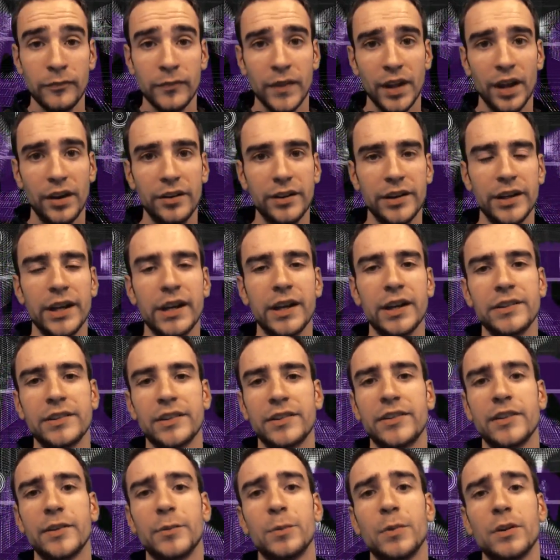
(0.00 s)
Alright, hey guys, what's
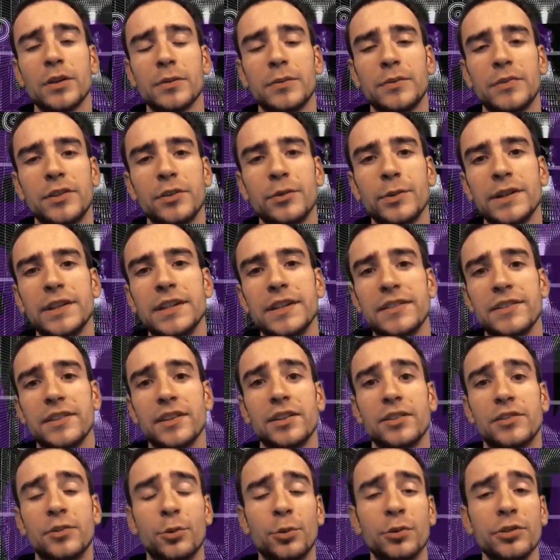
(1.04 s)
up? Welcome to Eteeski
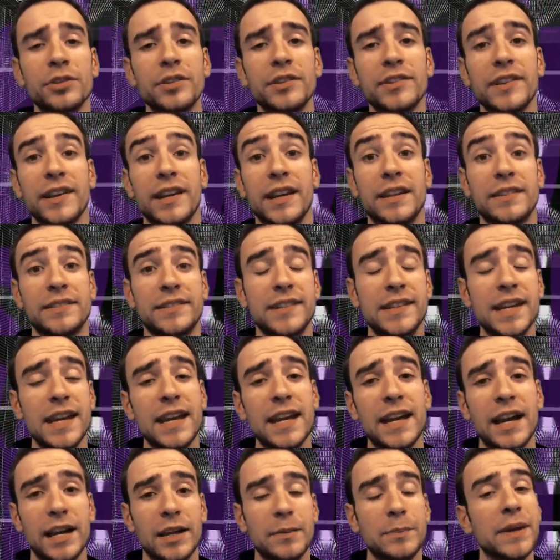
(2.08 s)
Tutorials, and today
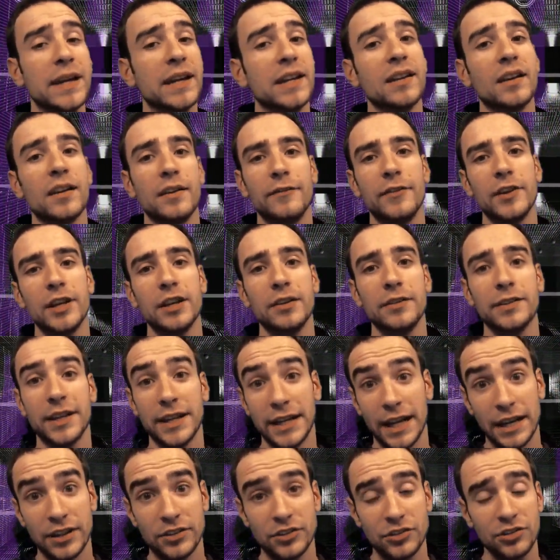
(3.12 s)
I am making a video that
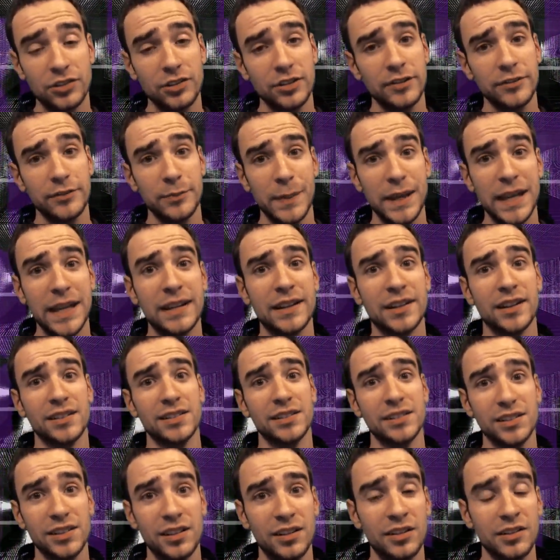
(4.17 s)
I should have made a
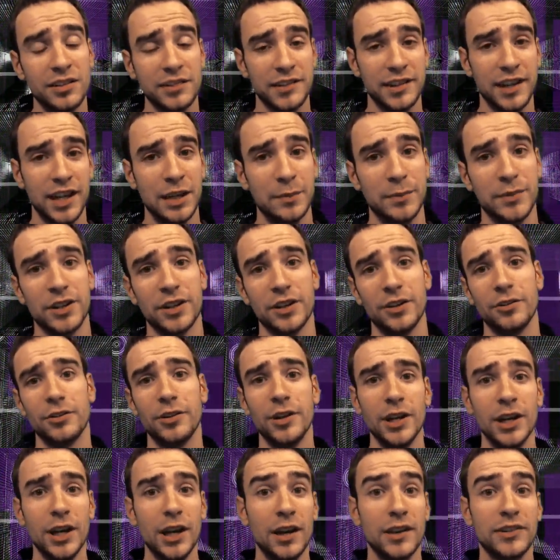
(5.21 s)
long time ago.
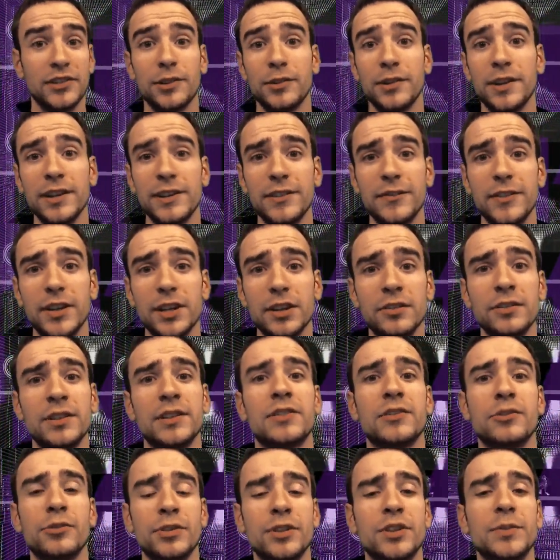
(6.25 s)
So this video is
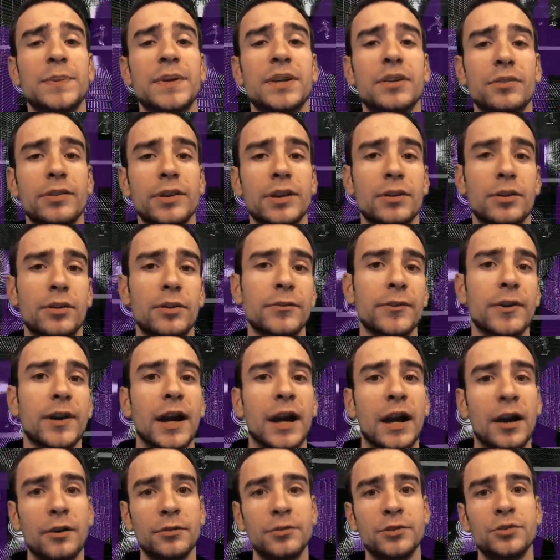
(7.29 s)
going to be going over
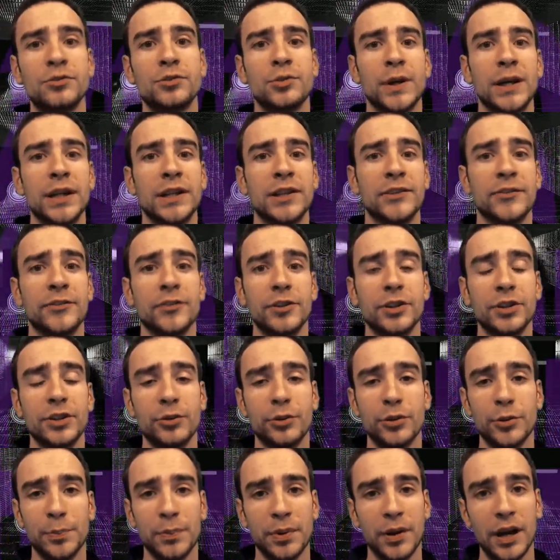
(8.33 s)
how to transfer
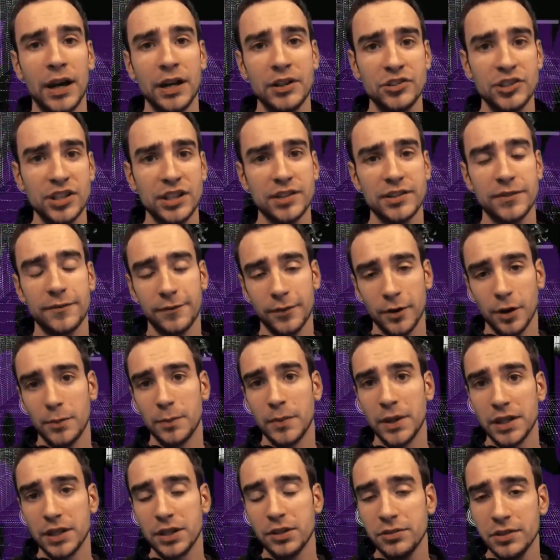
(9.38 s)
your project from
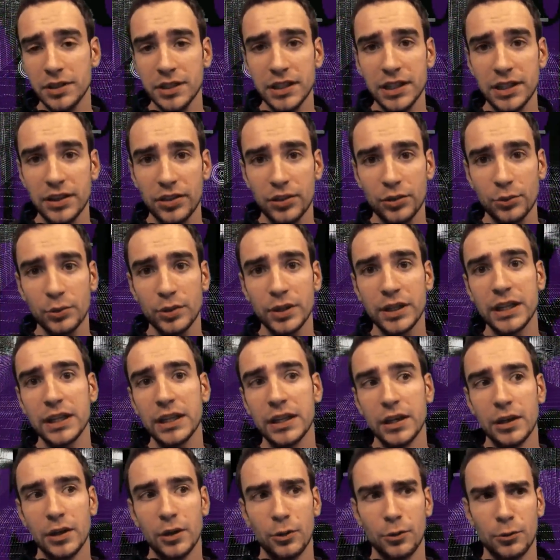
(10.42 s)
Unity 3
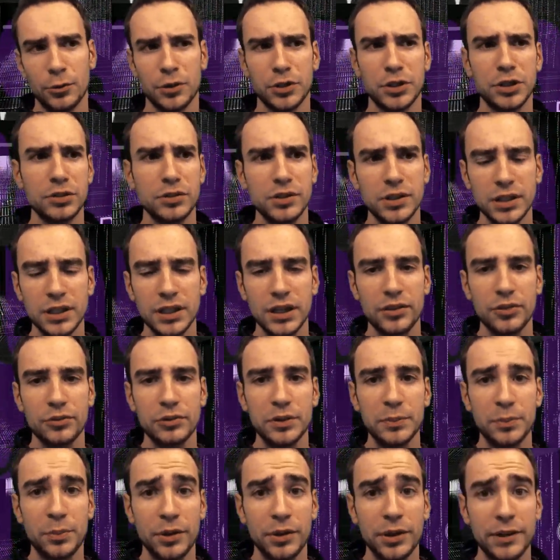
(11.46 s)
or Unity
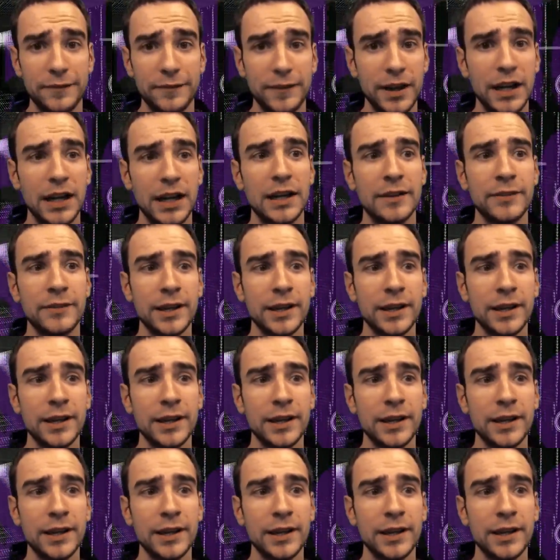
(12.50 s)
3.5